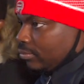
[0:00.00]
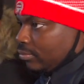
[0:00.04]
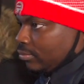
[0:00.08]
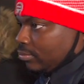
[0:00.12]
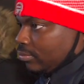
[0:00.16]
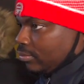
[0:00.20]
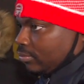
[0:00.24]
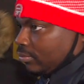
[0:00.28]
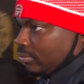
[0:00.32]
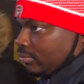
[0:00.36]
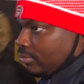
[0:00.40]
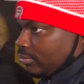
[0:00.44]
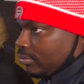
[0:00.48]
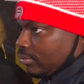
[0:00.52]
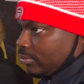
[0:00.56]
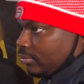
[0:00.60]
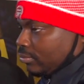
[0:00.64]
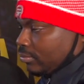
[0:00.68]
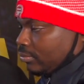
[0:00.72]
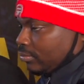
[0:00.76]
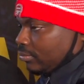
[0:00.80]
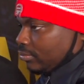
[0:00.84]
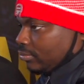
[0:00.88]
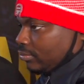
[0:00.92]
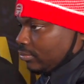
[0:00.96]

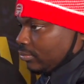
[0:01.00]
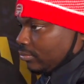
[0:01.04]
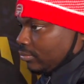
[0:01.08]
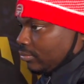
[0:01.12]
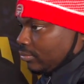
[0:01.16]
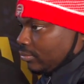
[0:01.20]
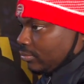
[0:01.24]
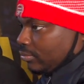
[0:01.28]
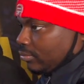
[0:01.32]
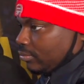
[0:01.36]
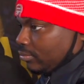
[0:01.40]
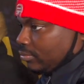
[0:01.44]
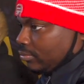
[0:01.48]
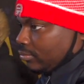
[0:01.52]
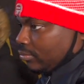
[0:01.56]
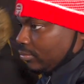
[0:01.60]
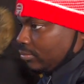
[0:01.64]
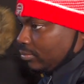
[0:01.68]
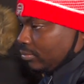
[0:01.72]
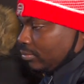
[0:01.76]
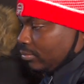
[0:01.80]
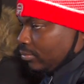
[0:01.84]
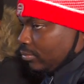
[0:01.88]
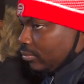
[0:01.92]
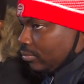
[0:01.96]

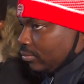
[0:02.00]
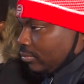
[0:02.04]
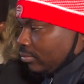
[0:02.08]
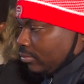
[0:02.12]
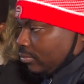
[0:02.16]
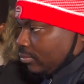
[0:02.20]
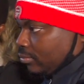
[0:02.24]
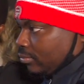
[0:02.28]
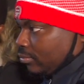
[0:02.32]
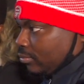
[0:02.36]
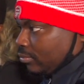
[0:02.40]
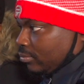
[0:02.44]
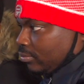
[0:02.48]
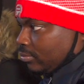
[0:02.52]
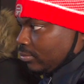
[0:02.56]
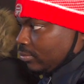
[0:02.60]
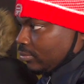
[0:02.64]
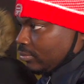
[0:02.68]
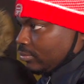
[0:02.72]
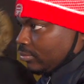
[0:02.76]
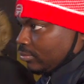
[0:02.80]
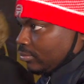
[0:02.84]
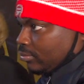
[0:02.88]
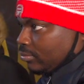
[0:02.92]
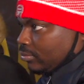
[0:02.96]

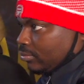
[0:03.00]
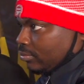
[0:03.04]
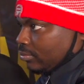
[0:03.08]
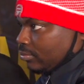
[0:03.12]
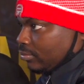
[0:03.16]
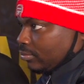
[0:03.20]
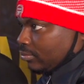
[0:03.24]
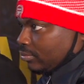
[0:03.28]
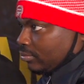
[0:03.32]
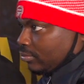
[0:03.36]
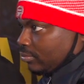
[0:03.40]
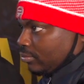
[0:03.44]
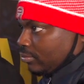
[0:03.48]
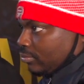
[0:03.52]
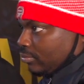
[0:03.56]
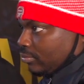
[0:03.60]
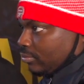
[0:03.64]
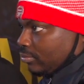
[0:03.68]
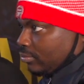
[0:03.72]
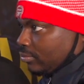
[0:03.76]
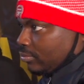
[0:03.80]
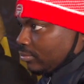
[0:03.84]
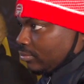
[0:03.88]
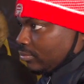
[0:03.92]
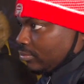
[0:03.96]

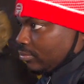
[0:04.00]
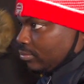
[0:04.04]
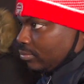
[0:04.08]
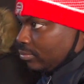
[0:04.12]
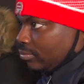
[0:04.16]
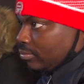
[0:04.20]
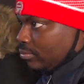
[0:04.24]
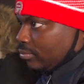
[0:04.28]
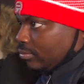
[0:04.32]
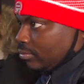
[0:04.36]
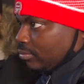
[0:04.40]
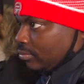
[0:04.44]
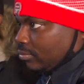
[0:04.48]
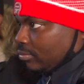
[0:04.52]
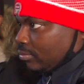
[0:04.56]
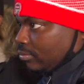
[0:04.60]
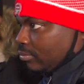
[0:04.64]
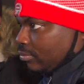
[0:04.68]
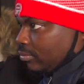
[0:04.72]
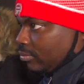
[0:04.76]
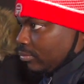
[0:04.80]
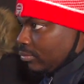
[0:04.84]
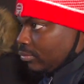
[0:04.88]
(silent)